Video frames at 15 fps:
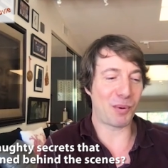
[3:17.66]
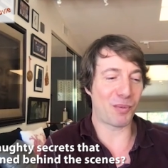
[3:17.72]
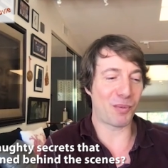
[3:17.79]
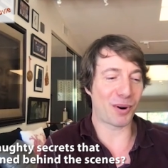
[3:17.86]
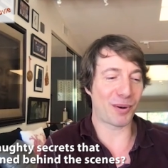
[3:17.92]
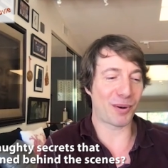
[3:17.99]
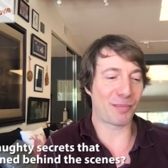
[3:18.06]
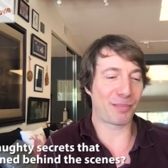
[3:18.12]

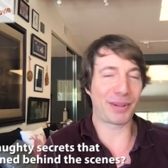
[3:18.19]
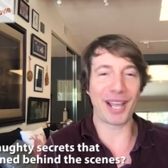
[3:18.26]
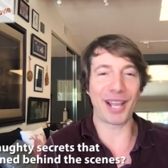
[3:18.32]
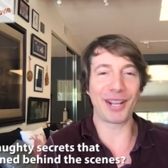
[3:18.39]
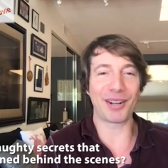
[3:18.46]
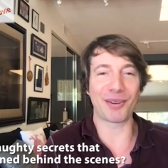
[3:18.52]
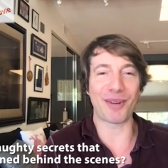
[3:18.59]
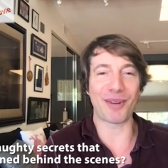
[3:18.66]
were
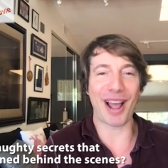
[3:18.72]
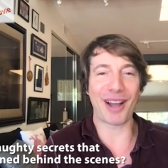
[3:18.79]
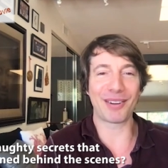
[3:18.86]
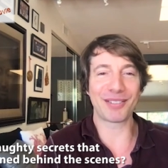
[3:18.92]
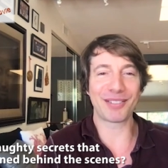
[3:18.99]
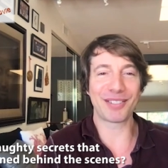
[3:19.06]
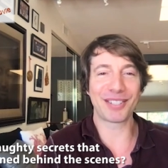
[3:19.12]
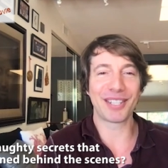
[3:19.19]
playing
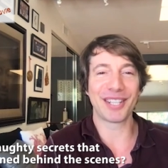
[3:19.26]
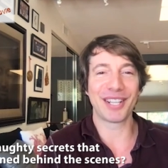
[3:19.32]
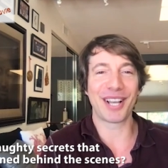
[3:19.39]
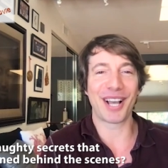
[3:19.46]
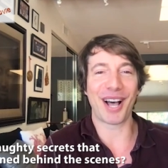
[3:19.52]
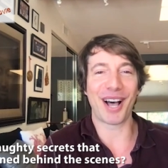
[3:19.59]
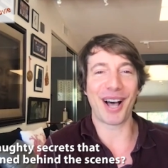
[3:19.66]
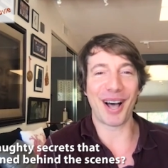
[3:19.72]
around.
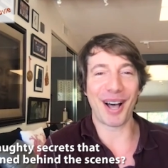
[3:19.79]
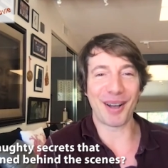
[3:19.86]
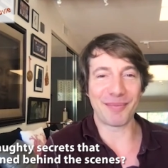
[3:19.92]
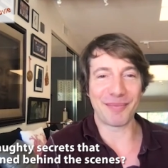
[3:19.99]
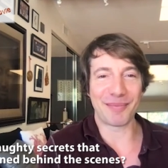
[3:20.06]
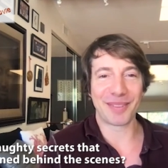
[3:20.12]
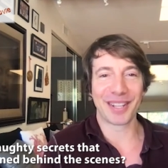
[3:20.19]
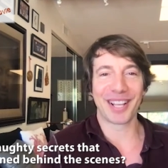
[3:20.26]

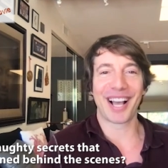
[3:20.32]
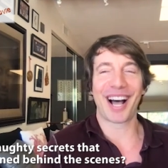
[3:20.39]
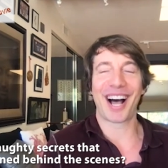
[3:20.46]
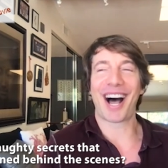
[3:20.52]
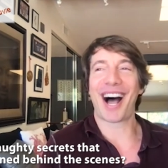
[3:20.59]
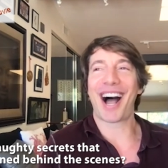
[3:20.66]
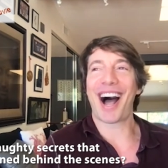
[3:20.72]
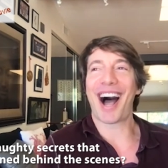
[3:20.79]
Um,
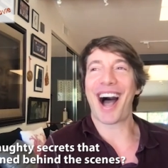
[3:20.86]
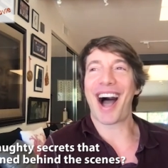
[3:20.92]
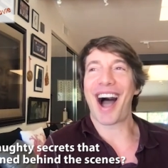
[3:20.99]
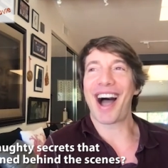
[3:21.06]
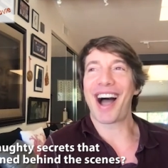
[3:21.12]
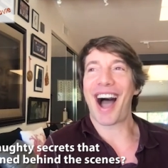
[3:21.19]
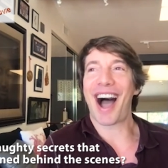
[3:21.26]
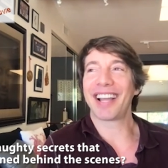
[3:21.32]

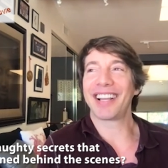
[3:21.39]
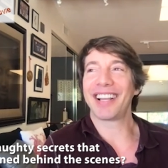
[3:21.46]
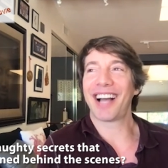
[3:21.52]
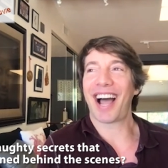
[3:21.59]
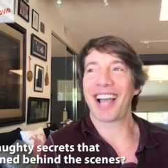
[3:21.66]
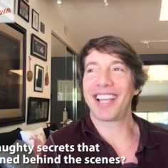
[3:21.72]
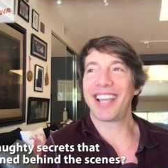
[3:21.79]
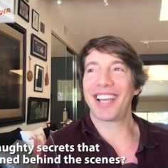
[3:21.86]
I,
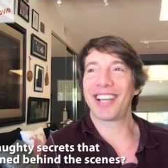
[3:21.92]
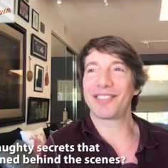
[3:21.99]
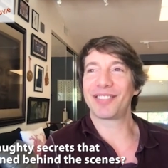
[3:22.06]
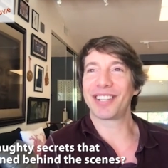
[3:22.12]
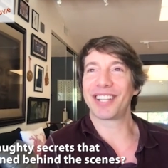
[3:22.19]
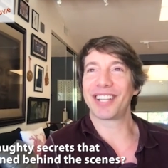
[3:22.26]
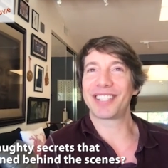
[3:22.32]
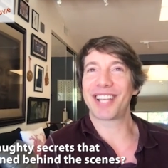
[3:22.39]
I can't
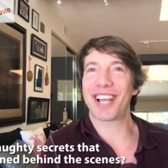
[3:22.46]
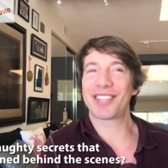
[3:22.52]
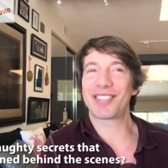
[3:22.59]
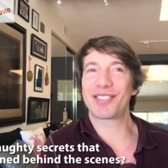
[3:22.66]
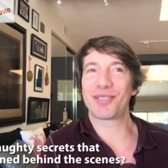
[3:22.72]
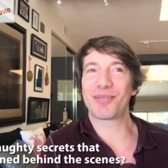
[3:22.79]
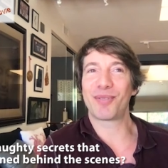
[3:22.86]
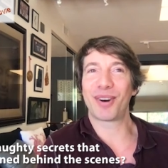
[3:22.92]
really
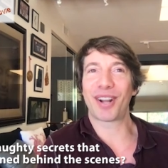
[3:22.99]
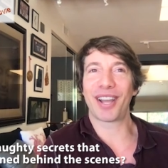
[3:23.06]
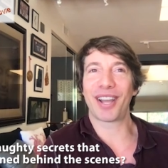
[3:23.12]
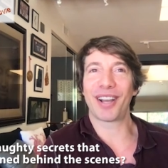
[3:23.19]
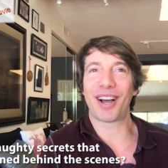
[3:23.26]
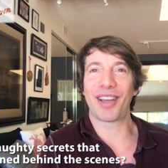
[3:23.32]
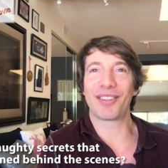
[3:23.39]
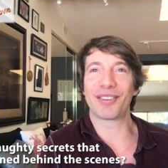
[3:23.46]
attest to what
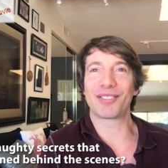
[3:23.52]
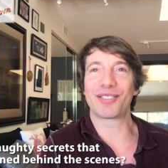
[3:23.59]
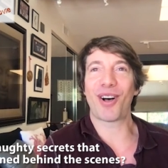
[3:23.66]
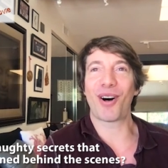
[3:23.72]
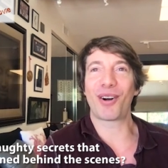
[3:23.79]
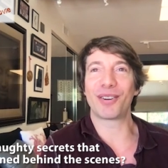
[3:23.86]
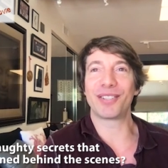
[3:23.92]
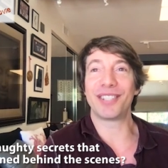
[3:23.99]
I either
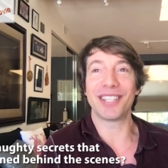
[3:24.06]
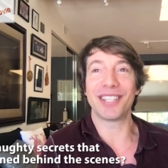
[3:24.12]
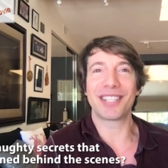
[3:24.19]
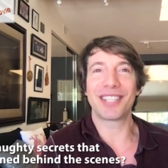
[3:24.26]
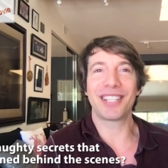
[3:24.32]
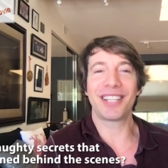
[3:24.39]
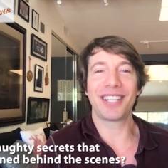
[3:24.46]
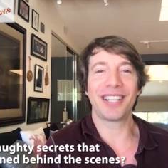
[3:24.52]
saw or didn't
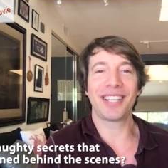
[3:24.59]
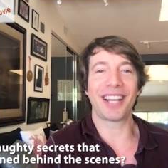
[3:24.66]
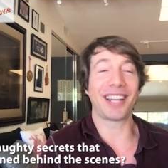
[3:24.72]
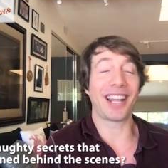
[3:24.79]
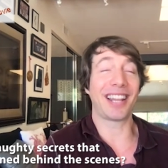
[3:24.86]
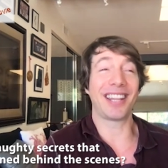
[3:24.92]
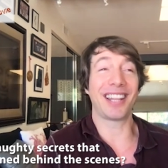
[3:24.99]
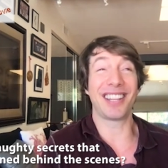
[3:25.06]
see. And,
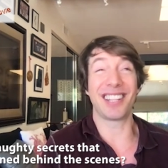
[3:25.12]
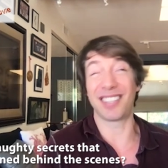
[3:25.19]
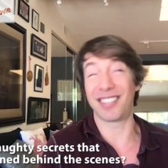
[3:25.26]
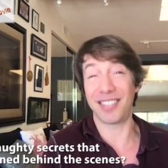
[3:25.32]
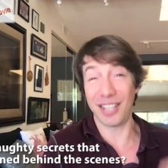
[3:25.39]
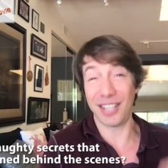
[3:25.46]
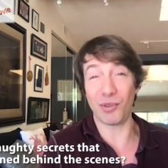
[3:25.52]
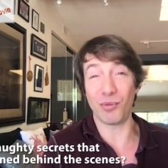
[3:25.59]
and then the
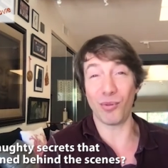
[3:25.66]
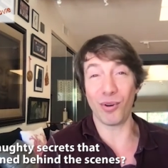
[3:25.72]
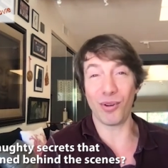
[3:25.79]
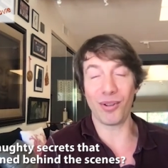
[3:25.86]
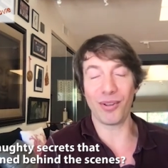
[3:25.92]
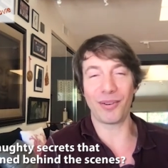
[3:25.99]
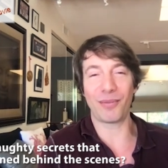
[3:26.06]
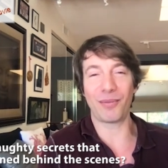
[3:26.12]

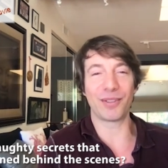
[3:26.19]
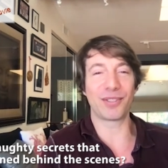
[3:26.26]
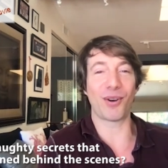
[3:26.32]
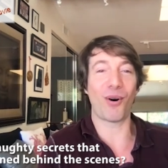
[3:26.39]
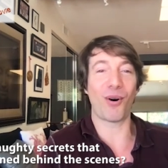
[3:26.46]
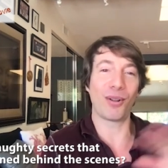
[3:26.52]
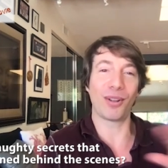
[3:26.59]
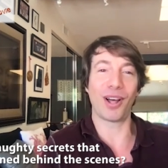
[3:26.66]
sequel was a
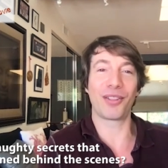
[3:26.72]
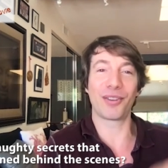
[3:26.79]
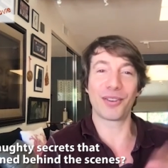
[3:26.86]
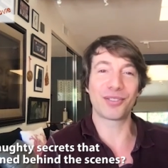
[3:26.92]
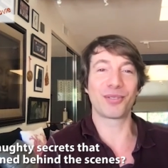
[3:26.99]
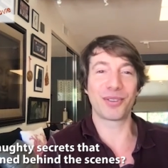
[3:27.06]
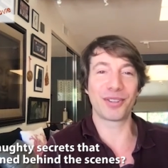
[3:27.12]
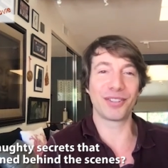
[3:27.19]
whole other
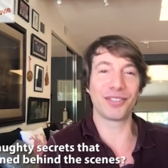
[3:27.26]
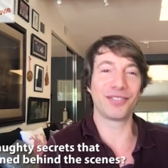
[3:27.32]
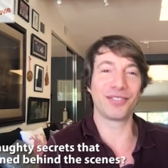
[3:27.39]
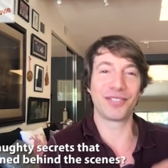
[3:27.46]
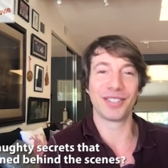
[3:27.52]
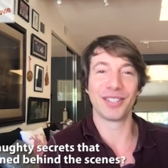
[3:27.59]
sort of